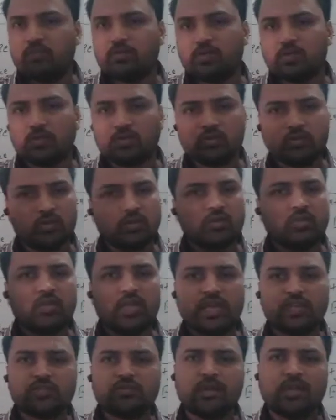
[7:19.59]
So
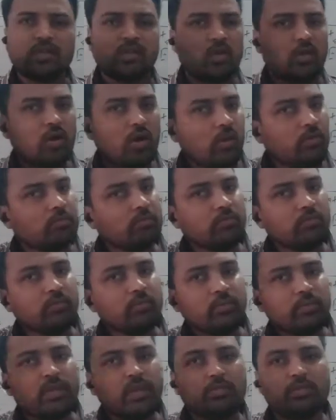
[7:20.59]
that's why the
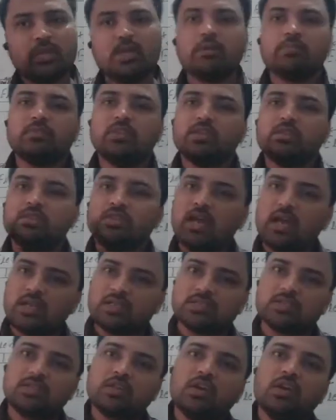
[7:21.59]
comb will become the
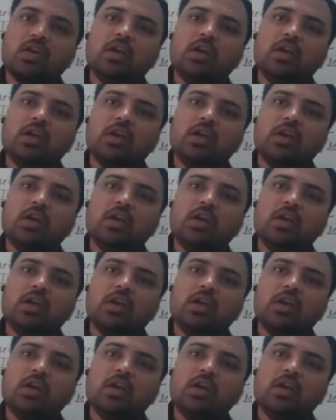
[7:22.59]
charged,